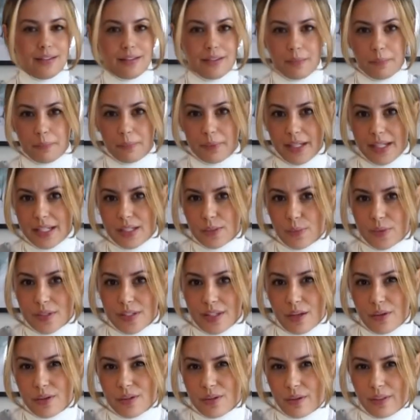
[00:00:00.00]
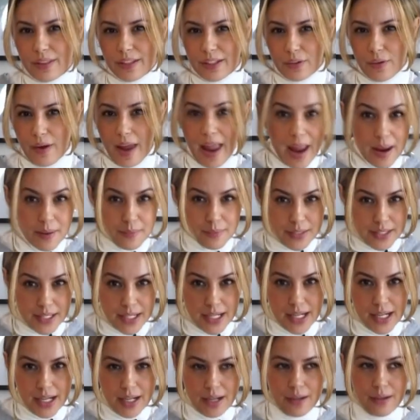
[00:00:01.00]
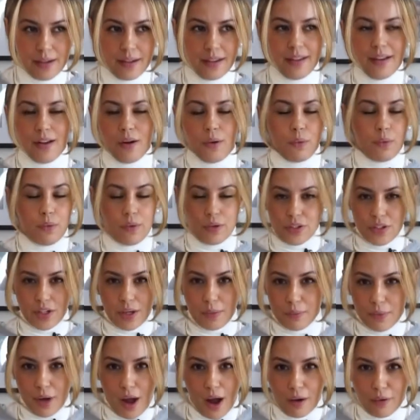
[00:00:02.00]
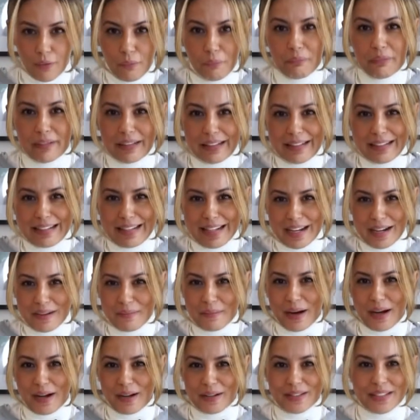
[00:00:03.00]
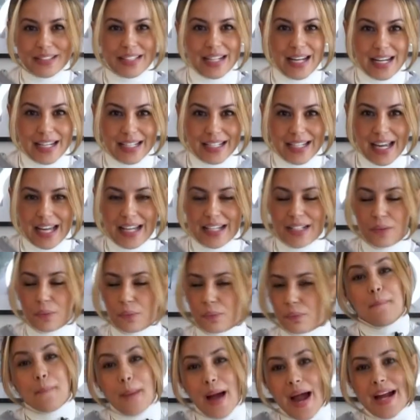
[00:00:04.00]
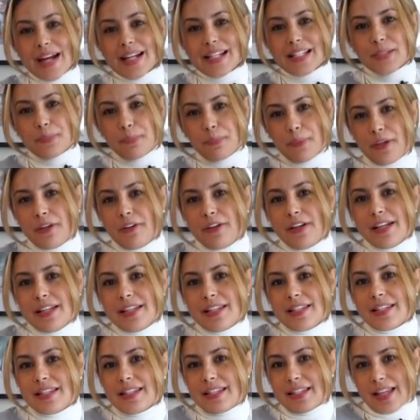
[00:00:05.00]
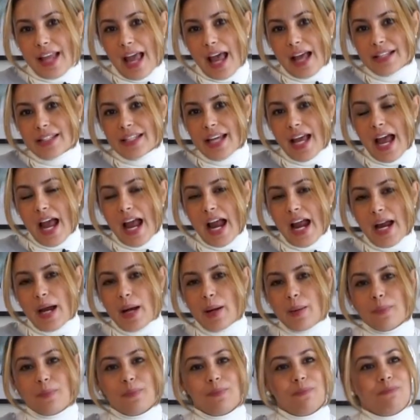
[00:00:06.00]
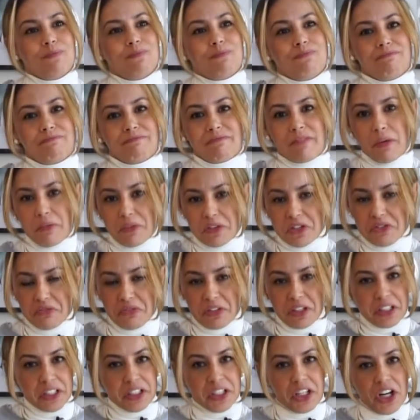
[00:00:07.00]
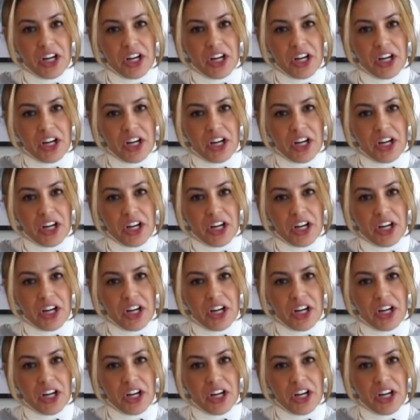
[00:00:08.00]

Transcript: The place was also a little empty, which I'm not complaining about again. My experience that time was really